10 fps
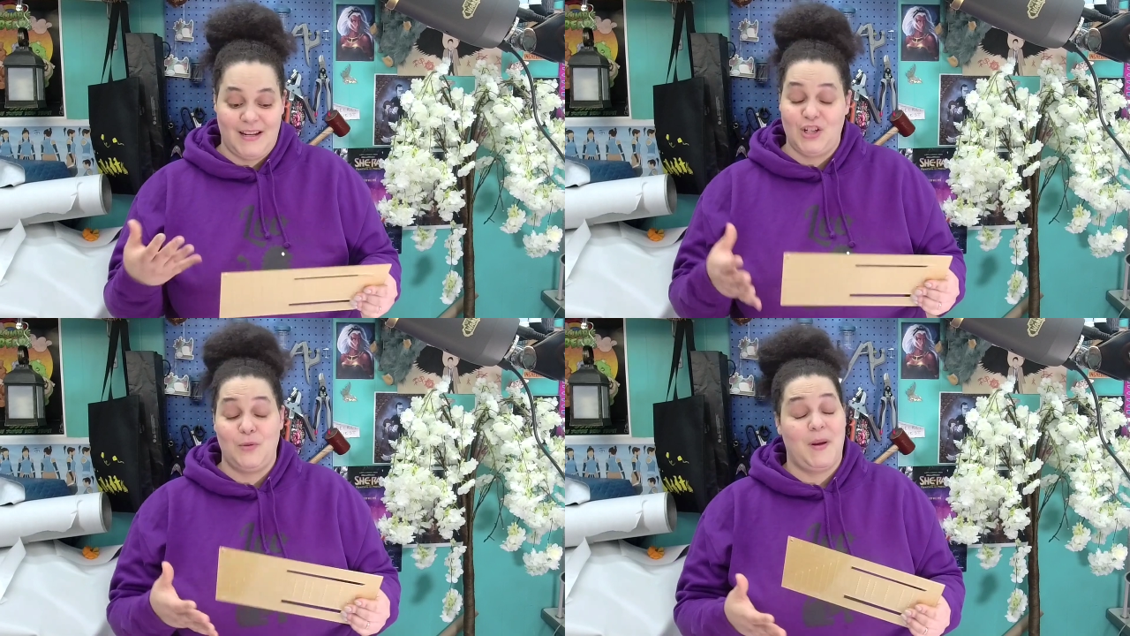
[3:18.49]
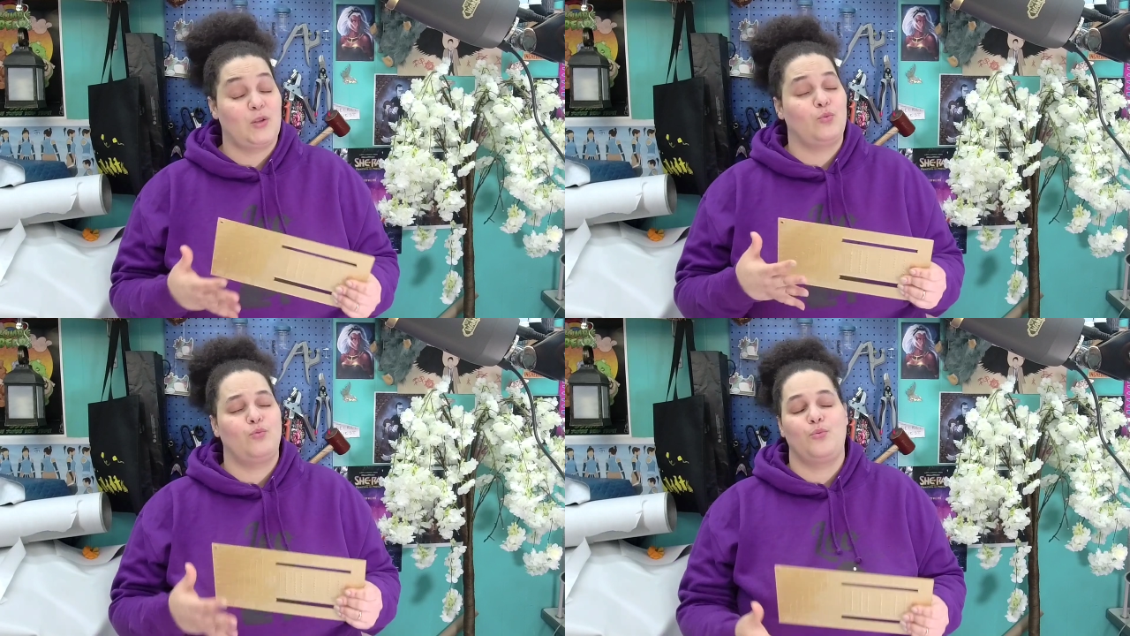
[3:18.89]
and she
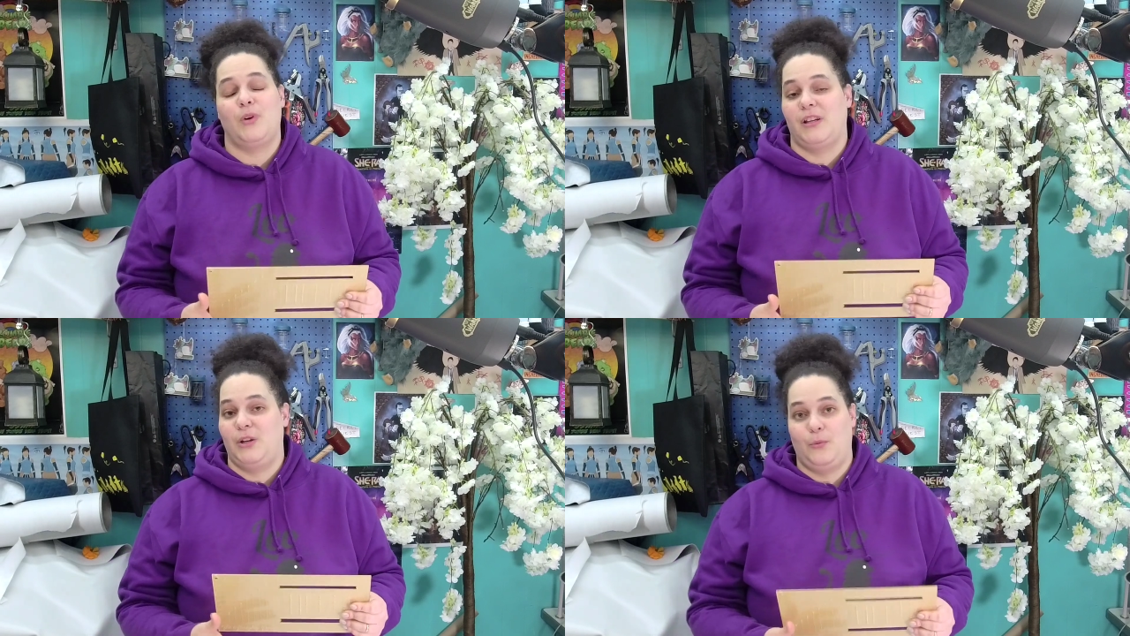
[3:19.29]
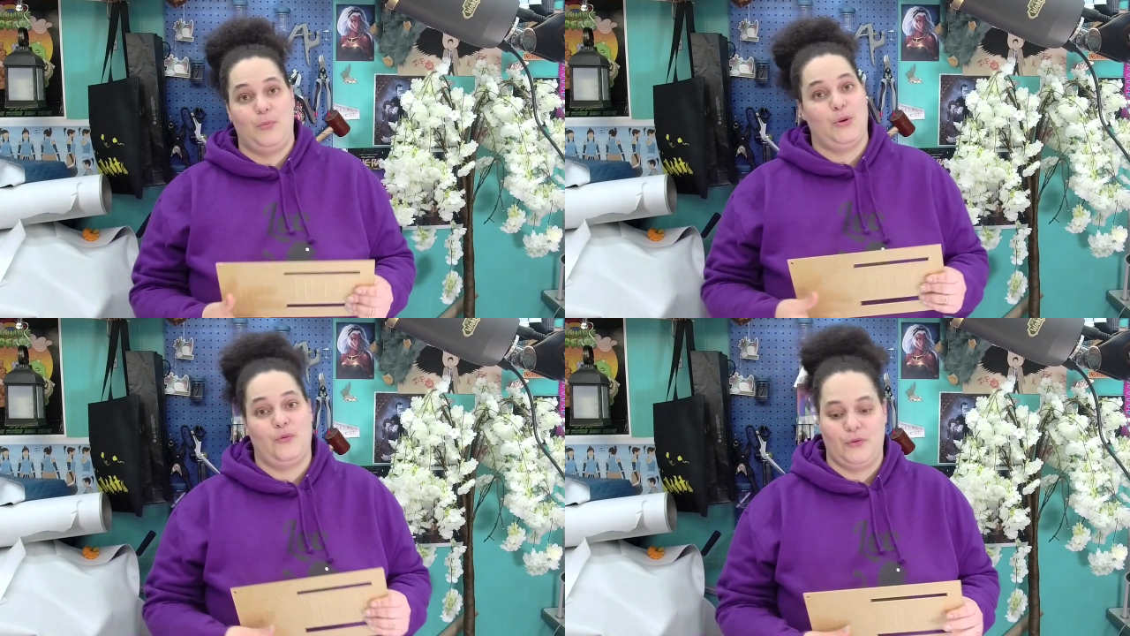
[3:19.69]
makes really
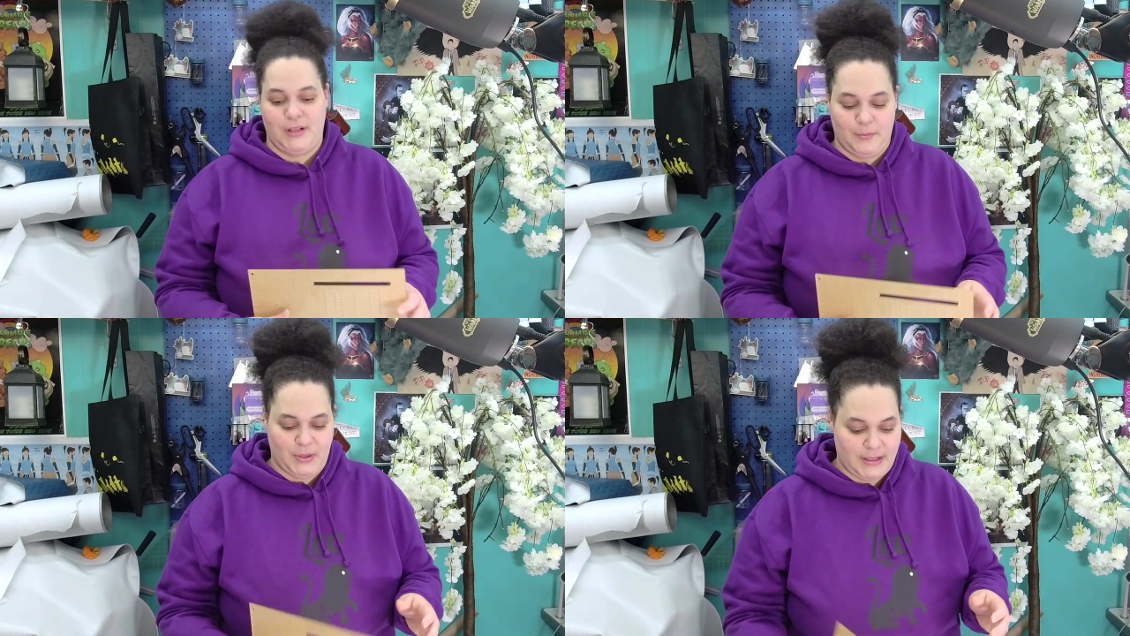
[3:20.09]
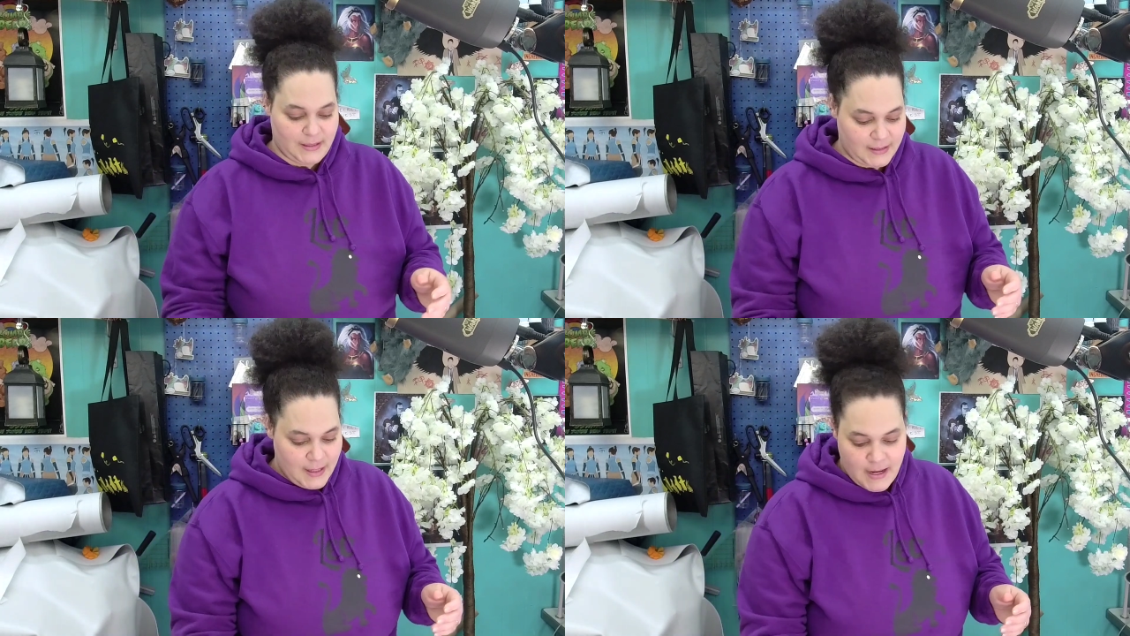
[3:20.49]
beautiful
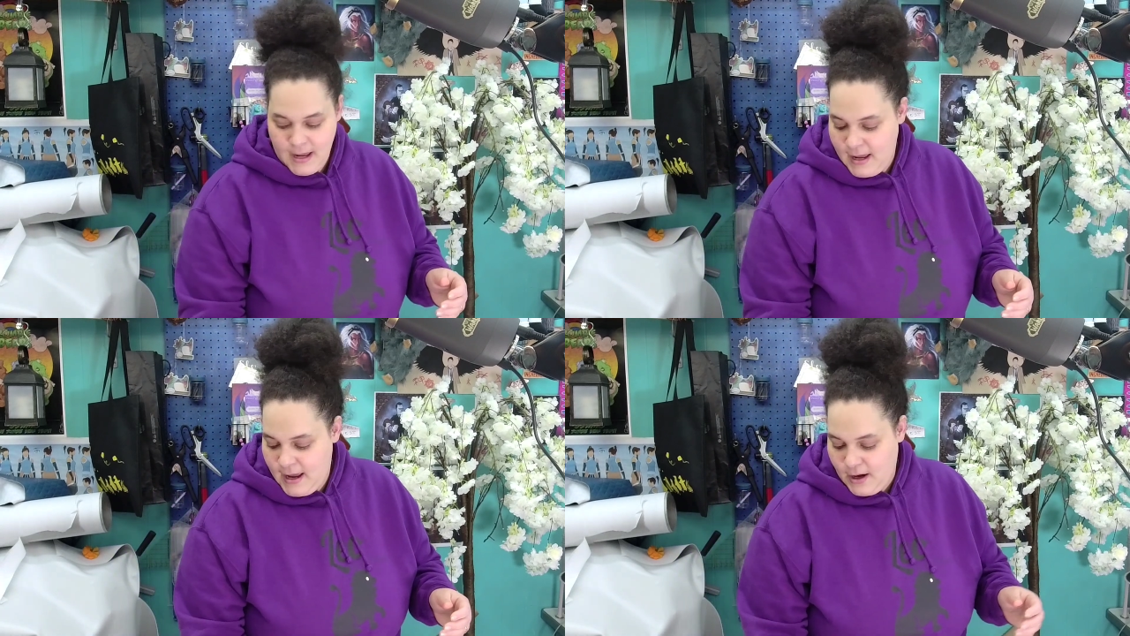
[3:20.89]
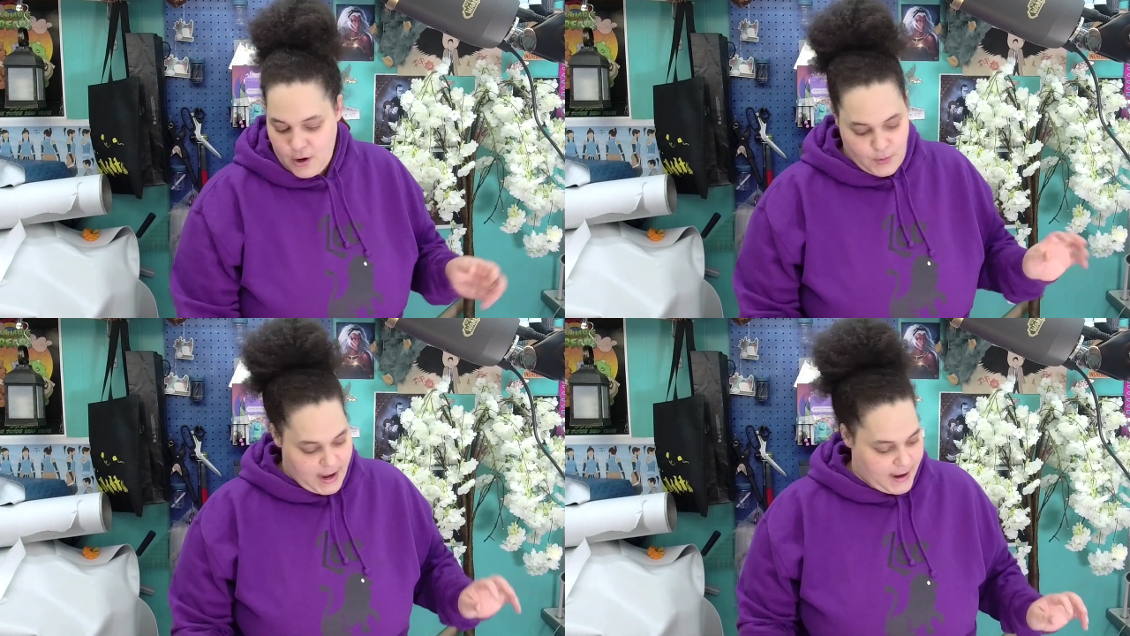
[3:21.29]
templates.
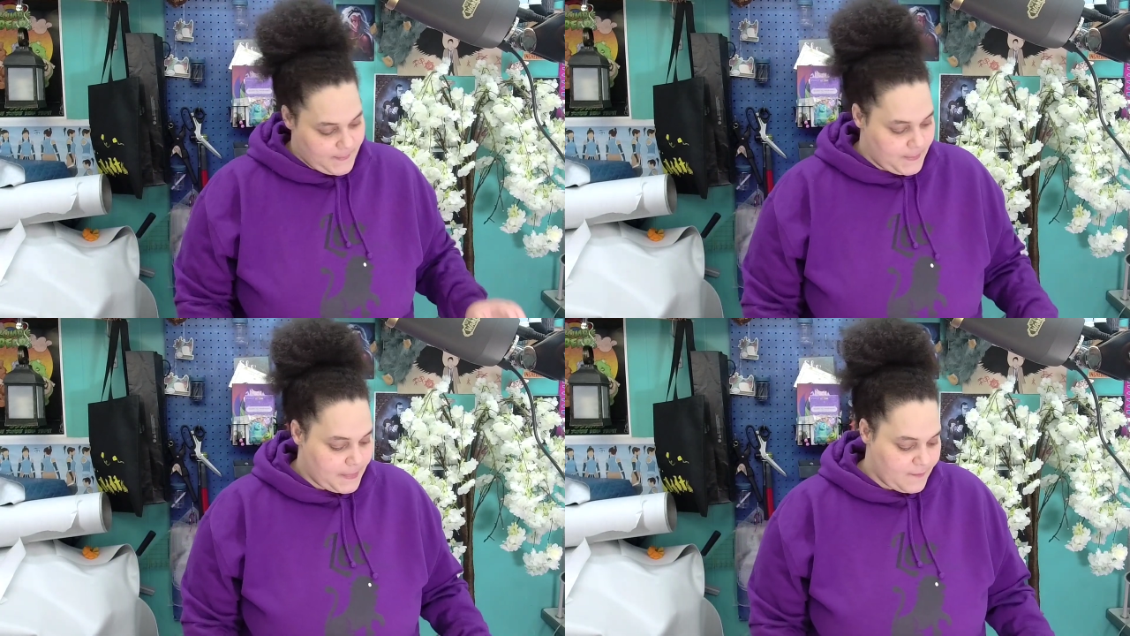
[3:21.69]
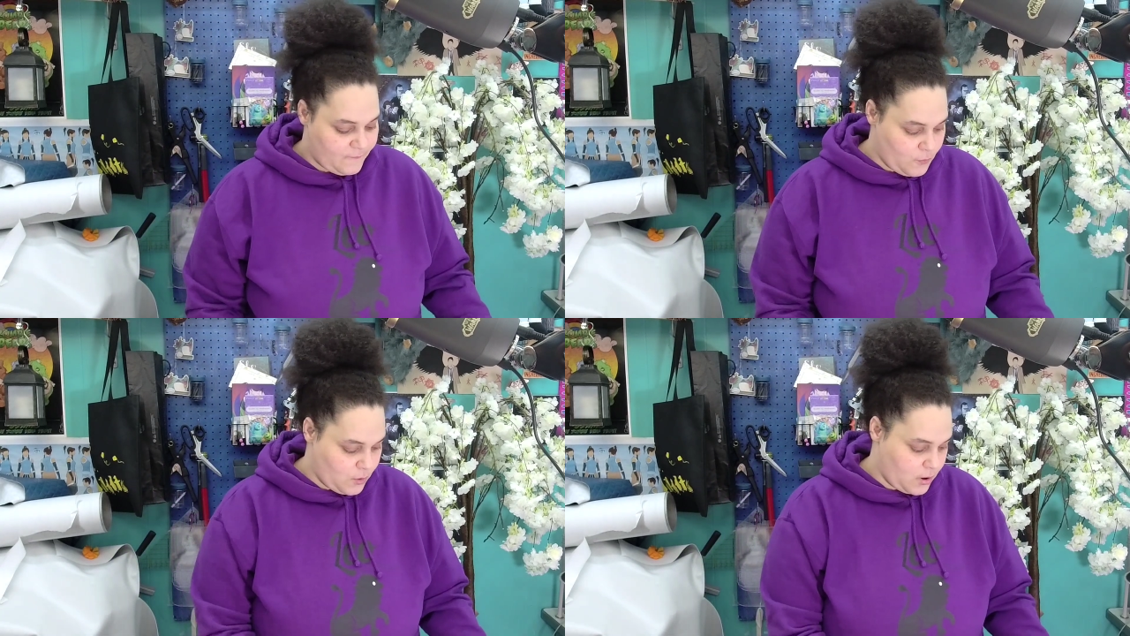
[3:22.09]
Okay,
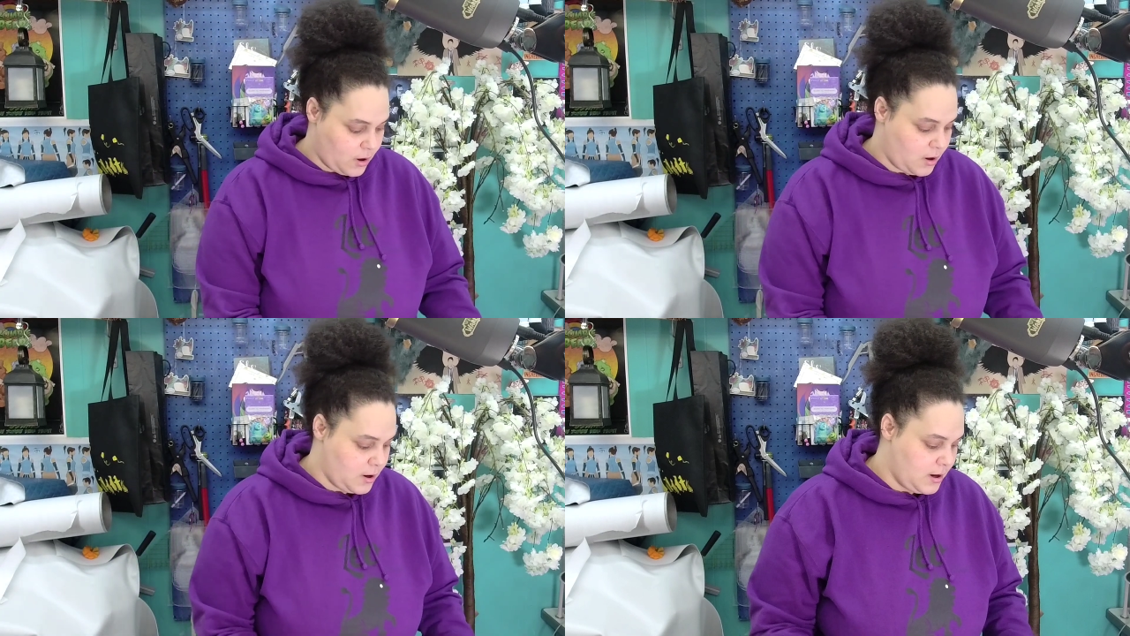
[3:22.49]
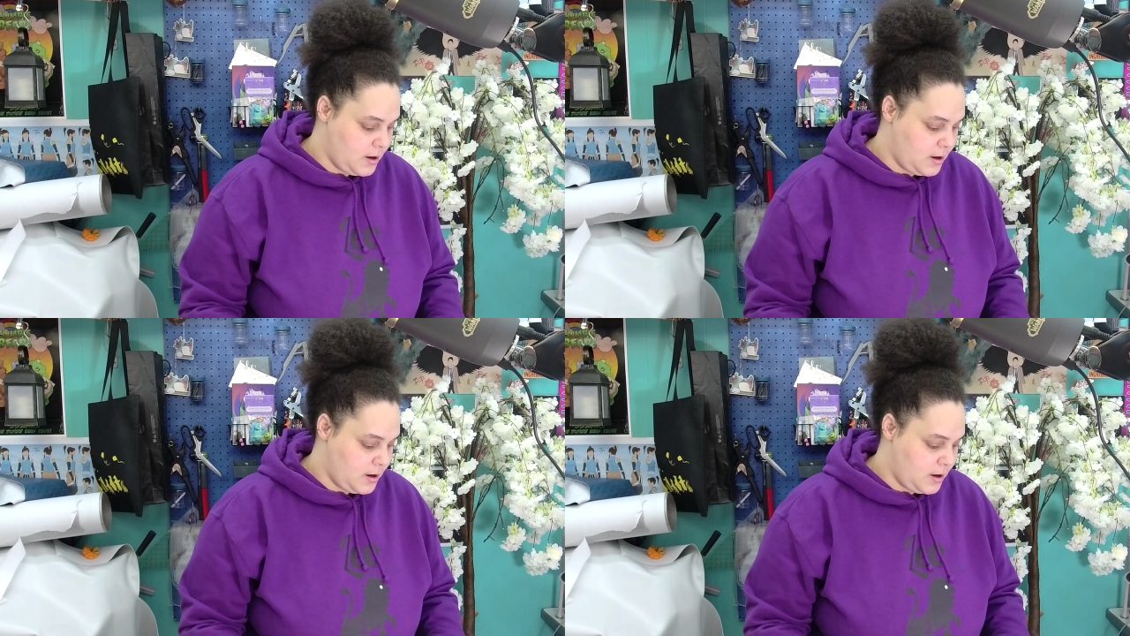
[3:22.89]
for